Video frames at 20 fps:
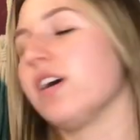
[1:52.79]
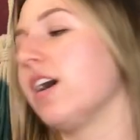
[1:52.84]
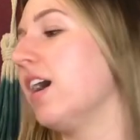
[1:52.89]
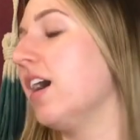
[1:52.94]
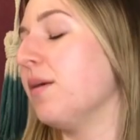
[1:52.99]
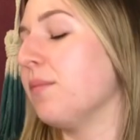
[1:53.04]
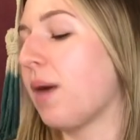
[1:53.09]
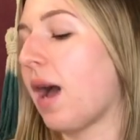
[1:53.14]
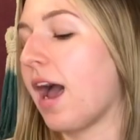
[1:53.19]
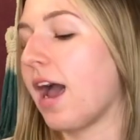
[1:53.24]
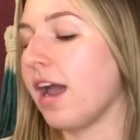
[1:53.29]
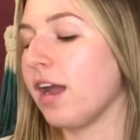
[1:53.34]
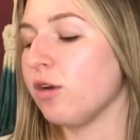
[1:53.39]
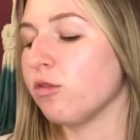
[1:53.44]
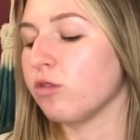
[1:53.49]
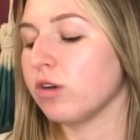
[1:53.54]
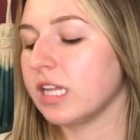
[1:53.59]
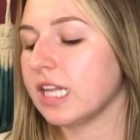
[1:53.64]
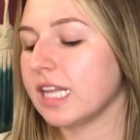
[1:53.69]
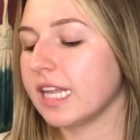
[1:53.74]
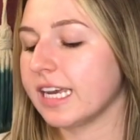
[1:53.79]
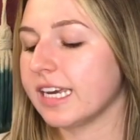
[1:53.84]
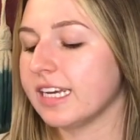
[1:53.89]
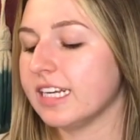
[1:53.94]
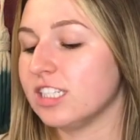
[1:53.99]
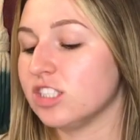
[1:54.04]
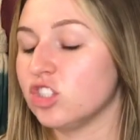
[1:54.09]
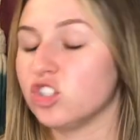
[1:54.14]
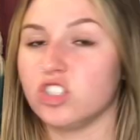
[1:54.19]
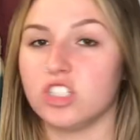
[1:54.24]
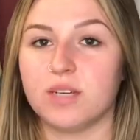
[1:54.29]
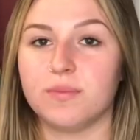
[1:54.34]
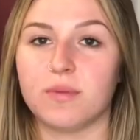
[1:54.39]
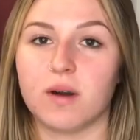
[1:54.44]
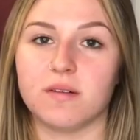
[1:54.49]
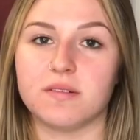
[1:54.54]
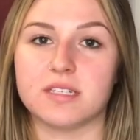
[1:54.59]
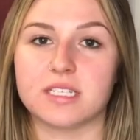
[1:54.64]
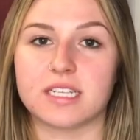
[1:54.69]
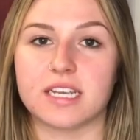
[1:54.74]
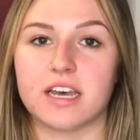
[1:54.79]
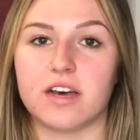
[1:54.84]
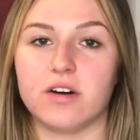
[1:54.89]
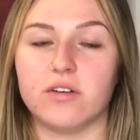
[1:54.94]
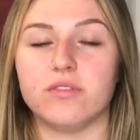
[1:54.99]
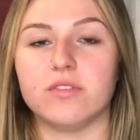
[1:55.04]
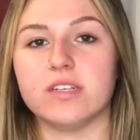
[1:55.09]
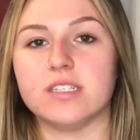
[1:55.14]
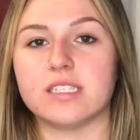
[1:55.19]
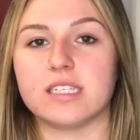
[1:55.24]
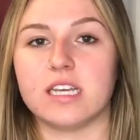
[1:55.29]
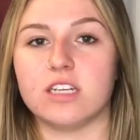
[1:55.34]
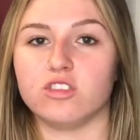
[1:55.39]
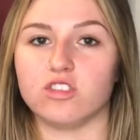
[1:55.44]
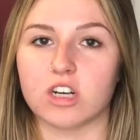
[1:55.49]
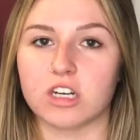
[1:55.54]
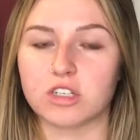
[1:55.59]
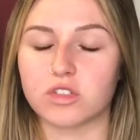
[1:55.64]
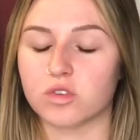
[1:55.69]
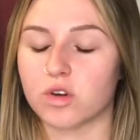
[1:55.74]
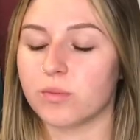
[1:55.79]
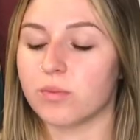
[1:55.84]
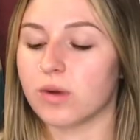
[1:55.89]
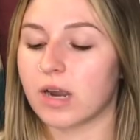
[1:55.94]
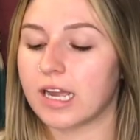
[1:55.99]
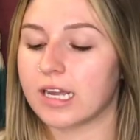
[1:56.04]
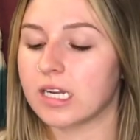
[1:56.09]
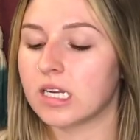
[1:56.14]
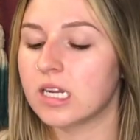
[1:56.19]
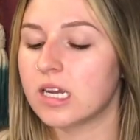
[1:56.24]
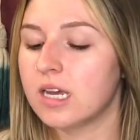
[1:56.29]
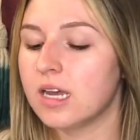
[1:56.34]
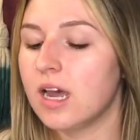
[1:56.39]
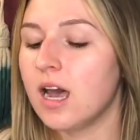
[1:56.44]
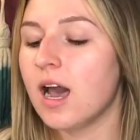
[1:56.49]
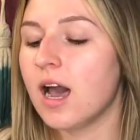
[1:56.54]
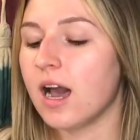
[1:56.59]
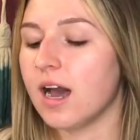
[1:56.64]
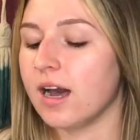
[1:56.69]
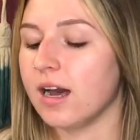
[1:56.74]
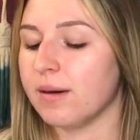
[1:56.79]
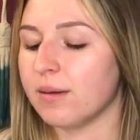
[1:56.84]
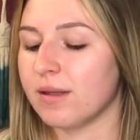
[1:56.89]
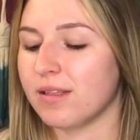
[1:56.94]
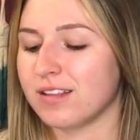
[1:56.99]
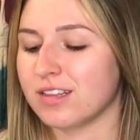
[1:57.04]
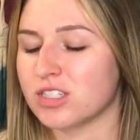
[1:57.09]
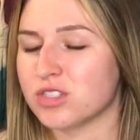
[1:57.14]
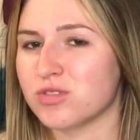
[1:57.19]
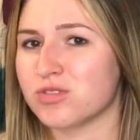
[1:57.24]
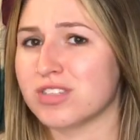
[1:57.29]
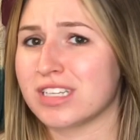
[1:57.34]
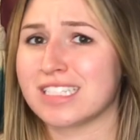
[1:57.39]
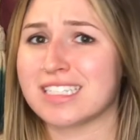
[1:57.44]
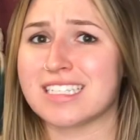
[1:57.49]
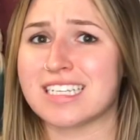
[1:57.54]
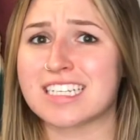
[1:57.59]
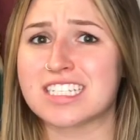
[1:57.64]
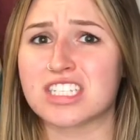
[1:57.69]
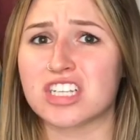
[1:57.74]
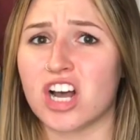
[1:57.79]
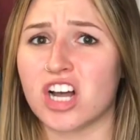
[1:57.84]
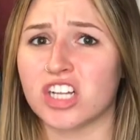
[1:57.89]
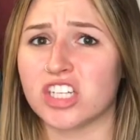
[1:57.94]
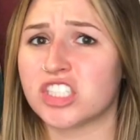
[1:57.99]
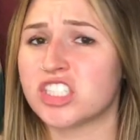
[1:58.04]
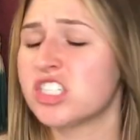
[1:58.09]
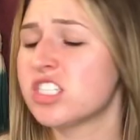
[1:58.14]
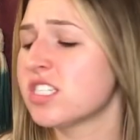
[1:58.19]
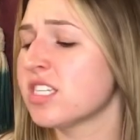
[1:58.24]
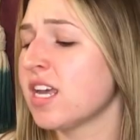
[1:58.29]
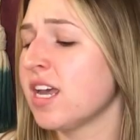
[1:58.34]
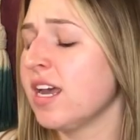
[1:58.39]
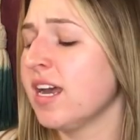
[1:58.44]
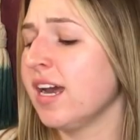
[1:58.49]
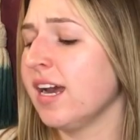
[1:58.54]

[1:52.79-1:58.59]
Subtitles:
I really like it. It's cheap. Obviously, e.l.f. is a drugstore brand. I think this was like $6.